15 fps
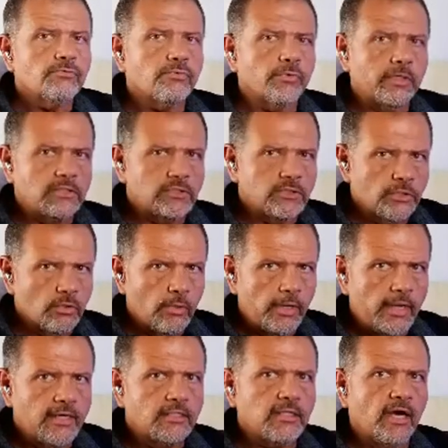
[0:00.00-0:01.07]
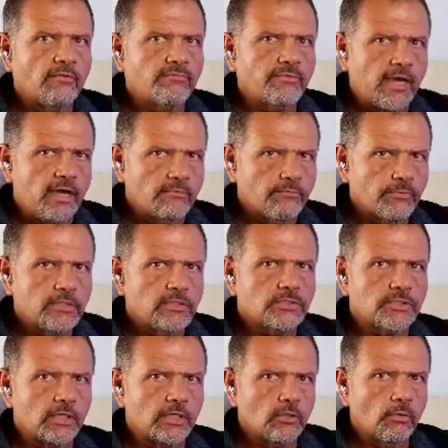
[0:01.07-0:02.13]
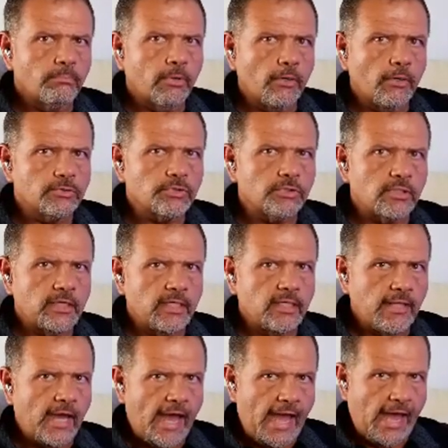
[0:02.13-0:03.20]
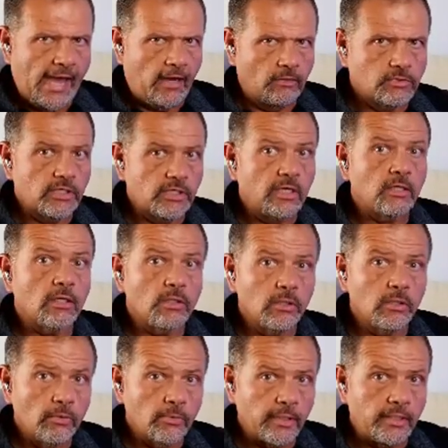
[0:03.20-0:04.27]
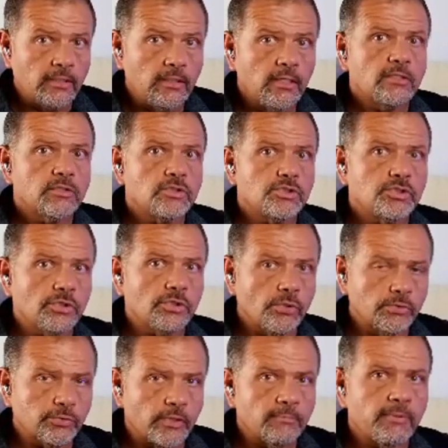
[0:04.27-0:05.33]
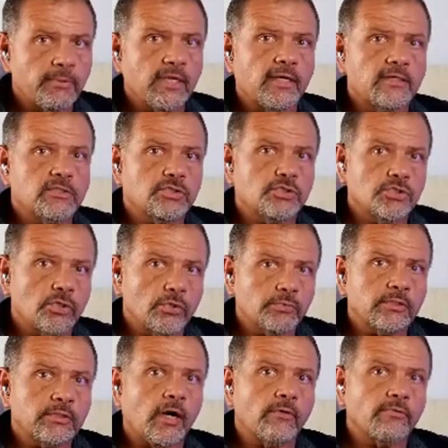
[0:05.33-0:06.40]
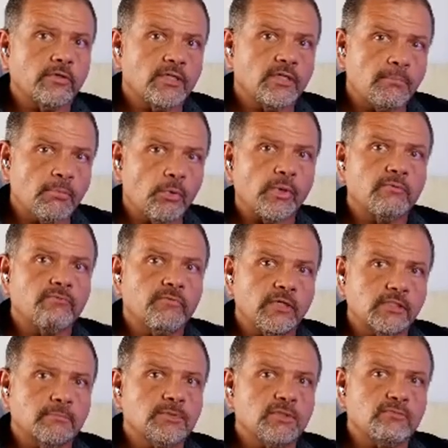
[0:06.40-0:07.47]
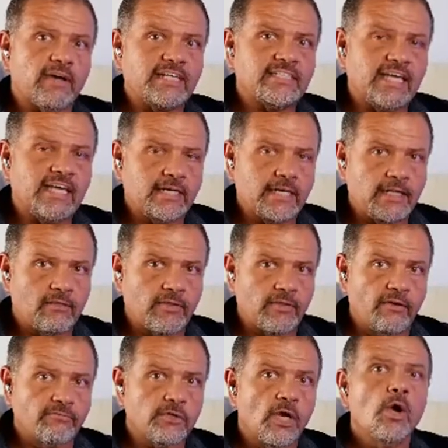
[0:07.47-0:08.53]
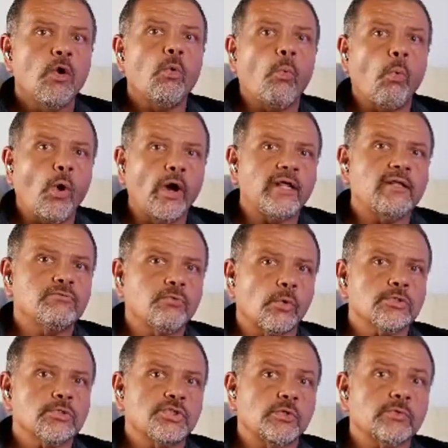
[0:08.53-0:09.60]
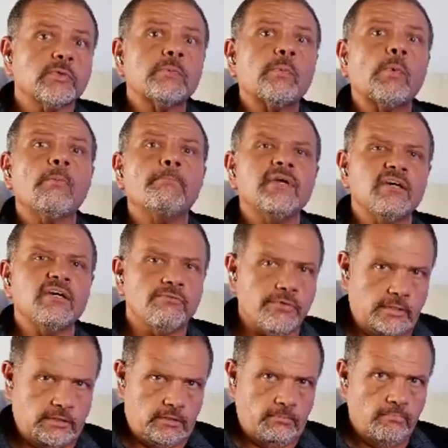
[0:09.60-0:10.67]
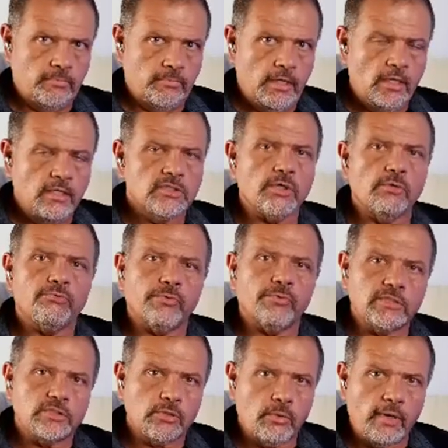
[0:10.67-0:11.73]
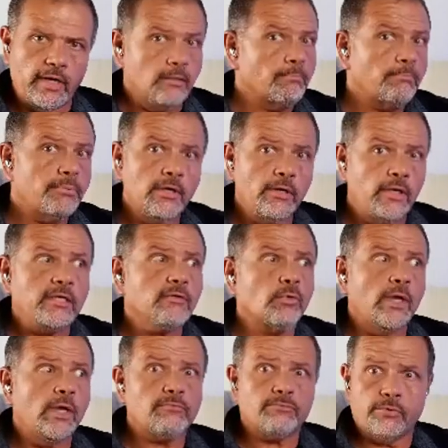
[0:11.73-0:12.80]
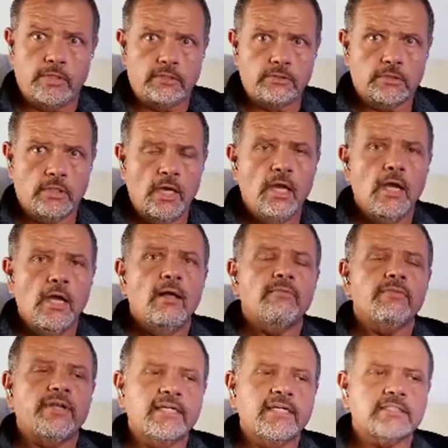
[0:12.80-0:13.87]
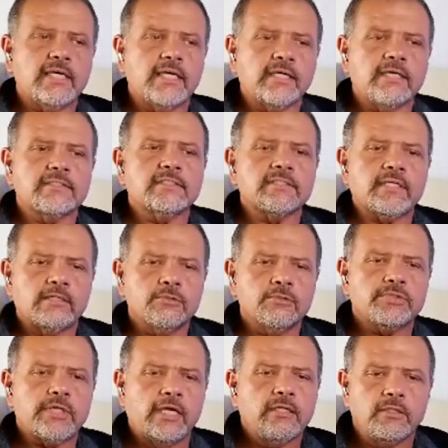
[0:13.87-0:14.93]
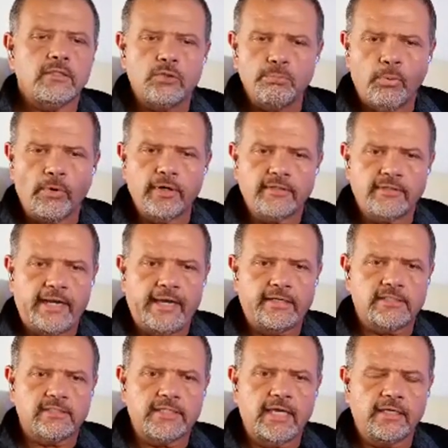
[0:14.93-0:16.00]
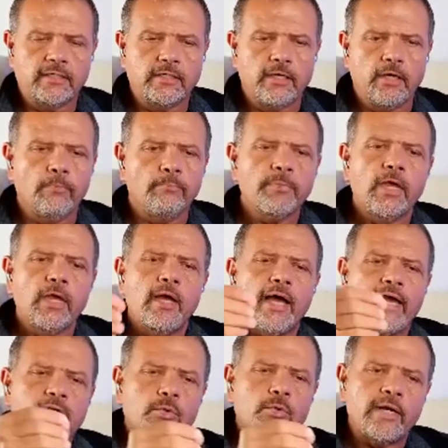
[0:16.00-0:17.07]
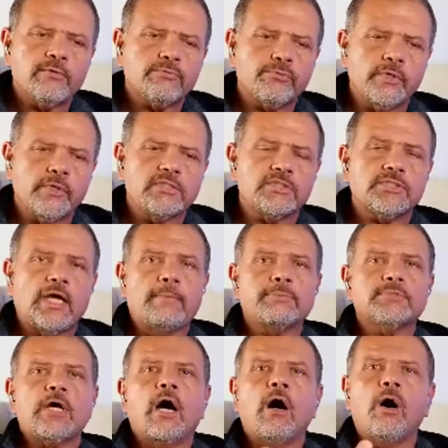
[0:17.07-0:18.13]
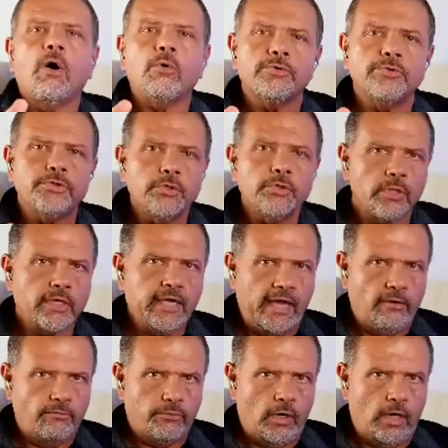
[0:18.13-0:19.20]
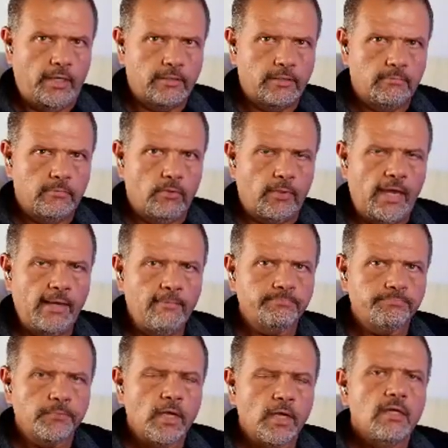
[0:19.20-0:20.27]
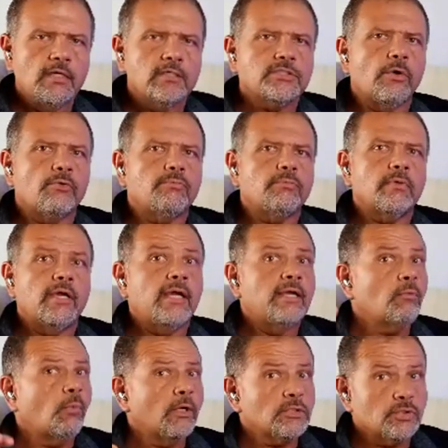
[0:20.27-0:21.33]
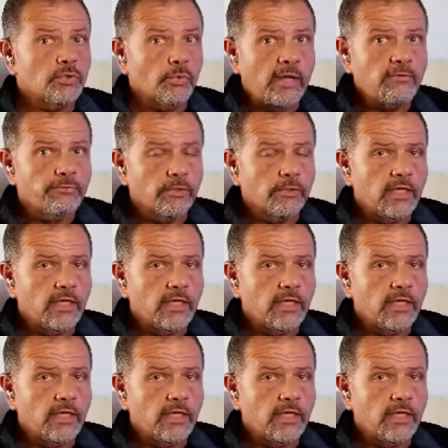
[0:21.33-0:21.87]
freeze the credit of every single person in the house, including children, because children are the number one victims of identity theft. One in four children will be a victim. So freeze right. the credit, period, credit freeze. The next thing is, is understanding, you pointed that out a second ago, a credit freeze stops all new account fraud, okay? Right. So it works great for